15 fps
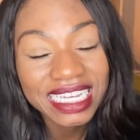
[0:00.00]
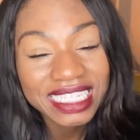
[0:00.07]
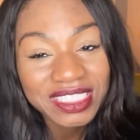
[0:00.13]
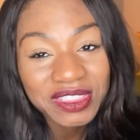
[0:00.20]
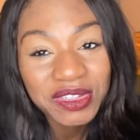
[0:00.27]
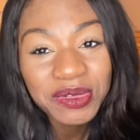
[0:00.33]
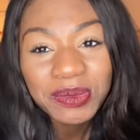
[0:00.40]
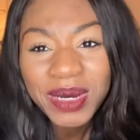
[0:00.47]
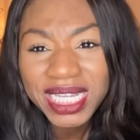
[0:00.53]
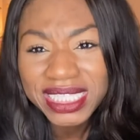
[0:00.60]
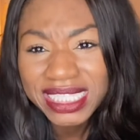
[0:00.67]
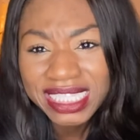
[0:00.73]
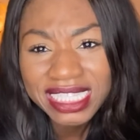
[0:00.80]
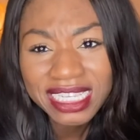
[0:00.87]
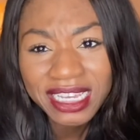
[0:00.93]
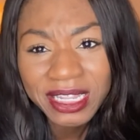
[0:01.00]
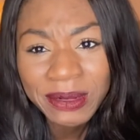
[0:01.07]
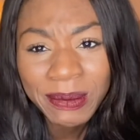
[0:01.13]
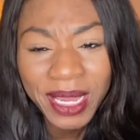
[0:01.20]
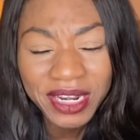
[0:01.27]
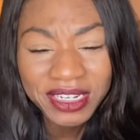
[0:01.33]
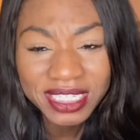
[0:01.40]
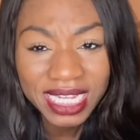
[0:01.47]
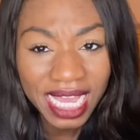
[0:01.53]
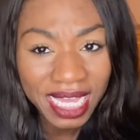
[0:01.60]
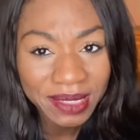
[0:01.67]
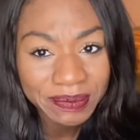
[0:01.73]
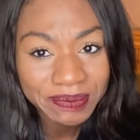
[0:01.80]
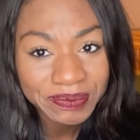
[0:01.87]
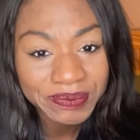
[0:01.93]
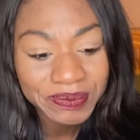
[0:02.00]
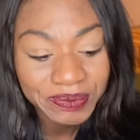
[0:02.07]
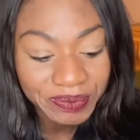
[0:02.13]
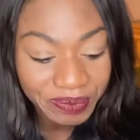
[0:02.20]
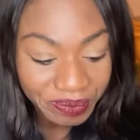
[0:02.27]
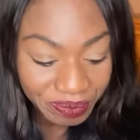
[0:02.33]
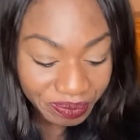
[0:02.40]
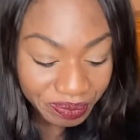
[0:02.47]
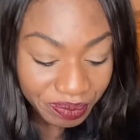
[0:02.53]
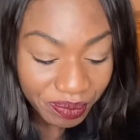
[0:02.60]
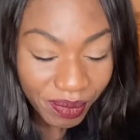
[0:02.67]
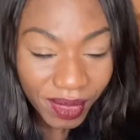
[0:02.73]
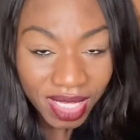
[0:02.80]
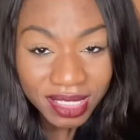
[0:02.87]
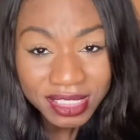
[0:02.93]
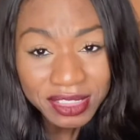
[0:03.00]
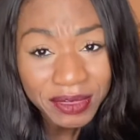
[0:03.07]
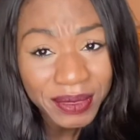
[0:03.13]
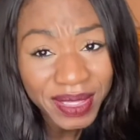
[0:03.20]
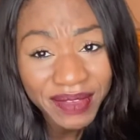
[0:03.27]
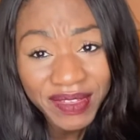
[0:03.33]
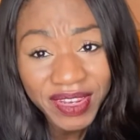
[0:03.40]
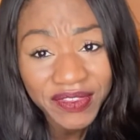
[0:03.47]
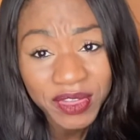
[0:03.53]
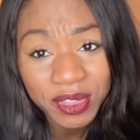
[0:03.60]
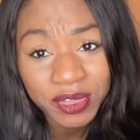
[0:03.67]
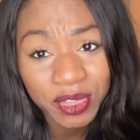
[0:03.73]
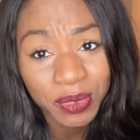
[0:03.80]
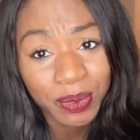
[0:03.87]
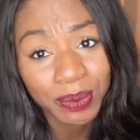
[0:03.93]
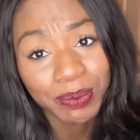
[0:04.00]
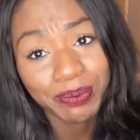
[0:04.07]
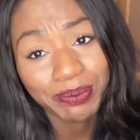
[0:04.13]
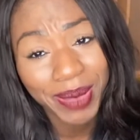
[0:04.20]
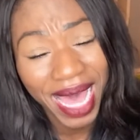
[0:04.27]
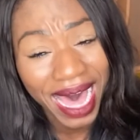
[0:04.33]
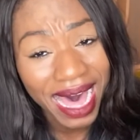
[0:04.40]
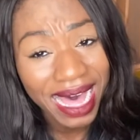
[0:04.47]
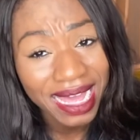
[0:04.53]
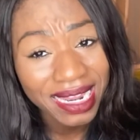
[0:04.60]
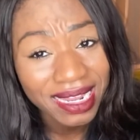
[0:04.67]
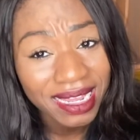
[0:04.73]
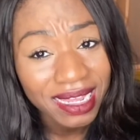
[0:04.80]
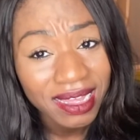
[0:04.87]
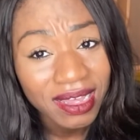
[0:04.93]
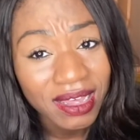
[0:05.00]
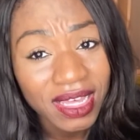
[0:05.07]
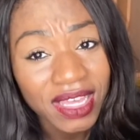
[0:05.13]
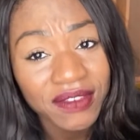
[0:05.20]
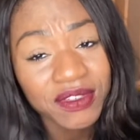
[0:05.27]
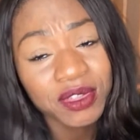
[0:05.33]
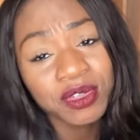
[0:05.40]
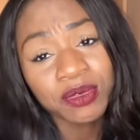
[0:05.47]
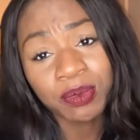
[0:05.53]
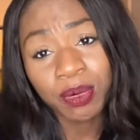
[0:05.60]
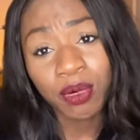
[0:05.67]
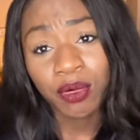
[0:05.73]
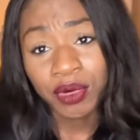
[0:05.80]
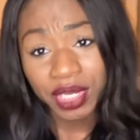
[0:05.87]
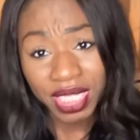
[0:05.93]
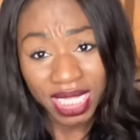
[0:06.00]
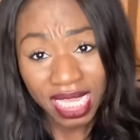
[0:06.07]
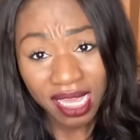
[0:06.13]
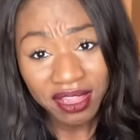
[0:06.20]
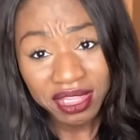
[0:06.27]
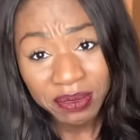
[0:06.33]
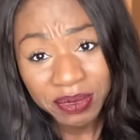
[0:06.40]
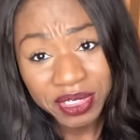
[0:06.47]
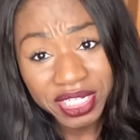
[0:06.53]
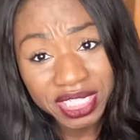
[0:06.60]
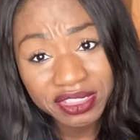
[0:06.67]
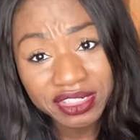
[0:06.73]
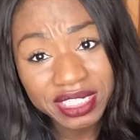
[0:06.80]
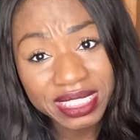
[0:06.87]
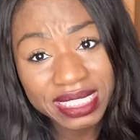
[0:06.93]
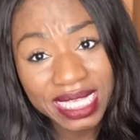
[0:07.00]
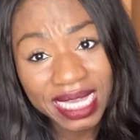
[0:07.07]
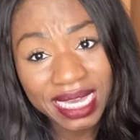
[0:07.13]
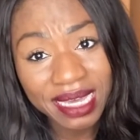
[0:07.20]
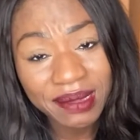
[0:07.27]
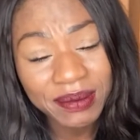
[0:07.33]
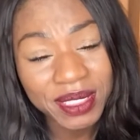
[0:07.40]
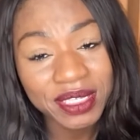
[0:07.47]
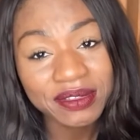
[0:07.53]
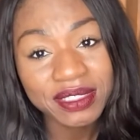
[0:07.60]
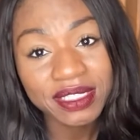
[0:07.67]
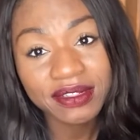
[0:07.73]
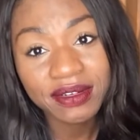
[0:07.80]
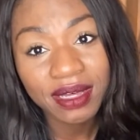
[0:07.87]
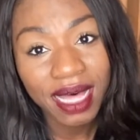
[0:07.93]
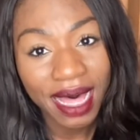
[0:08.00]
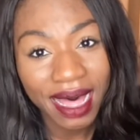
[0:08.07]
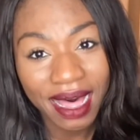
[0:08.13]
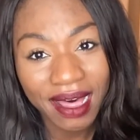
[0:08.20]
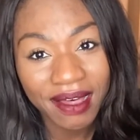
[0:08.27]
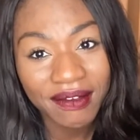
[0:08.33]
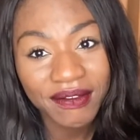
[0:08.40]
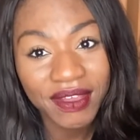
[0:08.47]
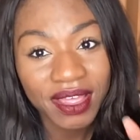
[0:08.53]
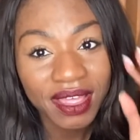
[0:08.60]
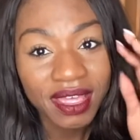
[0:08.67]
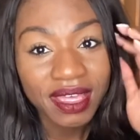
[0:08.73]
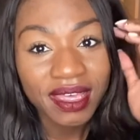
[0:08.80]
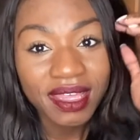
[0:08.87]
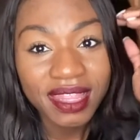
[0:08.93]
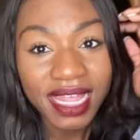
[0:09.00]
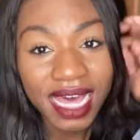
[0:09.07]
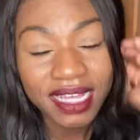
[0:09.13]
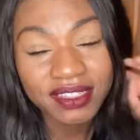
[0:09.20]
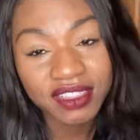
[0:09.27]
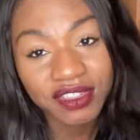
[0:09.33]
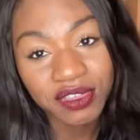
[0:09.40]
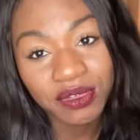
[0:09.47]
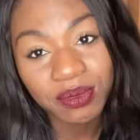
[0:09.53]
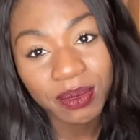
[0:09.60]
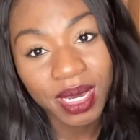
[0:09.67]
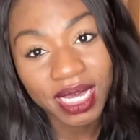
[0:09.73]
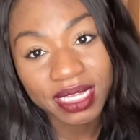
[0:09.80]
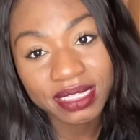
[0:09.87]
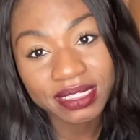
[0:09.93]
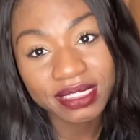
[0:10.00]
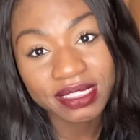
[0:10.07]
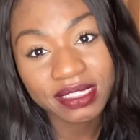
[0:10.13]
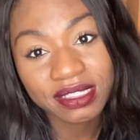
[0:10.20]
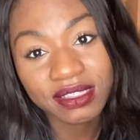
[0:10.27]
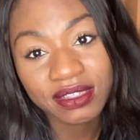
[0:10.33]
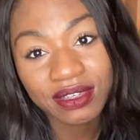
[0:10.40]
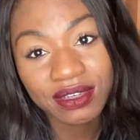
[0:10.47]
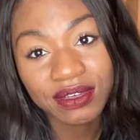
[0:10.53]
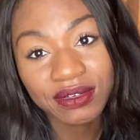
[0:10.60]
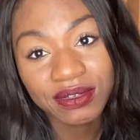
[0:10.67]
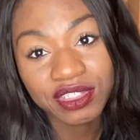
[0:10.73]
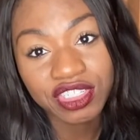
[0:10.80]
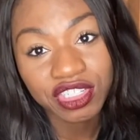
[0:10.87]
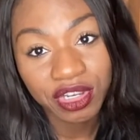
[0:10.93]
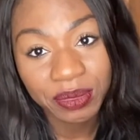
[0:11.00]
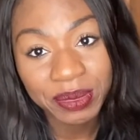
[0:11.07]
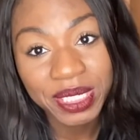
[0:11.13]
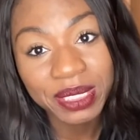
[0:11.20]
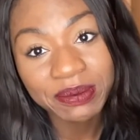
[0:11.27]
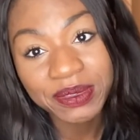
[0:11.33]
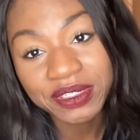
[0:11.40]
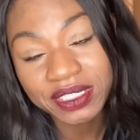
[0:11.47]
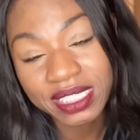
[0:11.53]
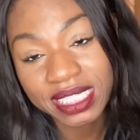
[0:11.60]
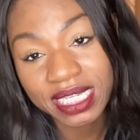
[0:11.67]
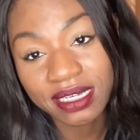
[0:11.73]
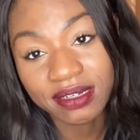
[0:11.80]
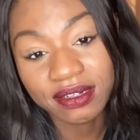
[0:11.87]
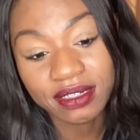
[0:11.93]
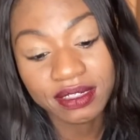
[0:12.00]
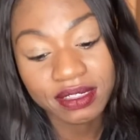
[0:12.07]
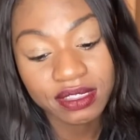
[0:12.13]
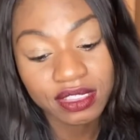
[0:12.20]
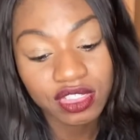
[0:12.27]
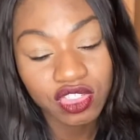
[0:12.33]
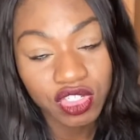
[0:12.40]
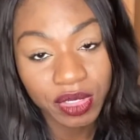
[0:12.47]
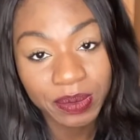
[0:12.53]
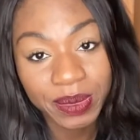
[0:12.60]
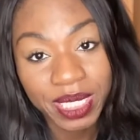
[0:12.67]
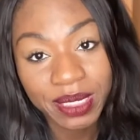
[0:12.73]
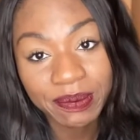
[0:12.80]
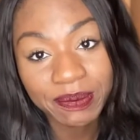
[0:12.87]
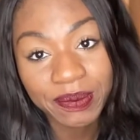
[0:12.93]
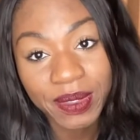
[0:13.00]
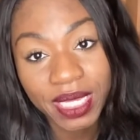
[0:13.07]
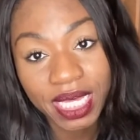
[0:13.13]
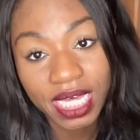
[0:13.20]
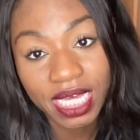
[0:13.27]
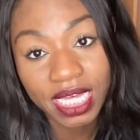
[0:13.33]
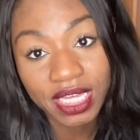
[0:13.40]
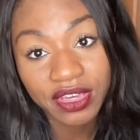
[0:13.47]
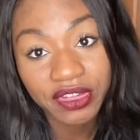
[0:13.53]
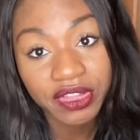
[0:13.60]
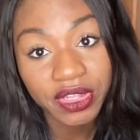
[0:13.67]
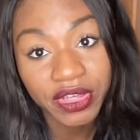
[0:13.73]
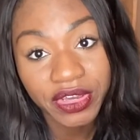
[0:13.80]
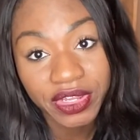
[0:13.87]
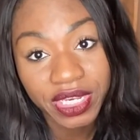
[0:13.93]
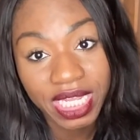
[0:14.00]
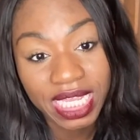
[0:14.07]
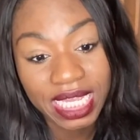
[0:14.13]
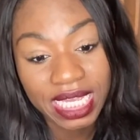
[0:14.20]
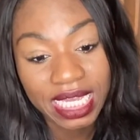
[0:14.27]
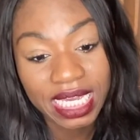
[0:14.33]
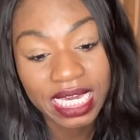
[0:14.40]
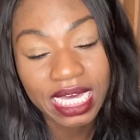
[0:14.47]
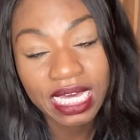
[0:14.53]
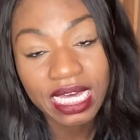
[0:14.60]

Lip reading: 2 months is a good amount of time. So even if you do bad, if you do poorly on the predictor exam, you still have that 2 months to sharpen up your skills, sharpen up your learning,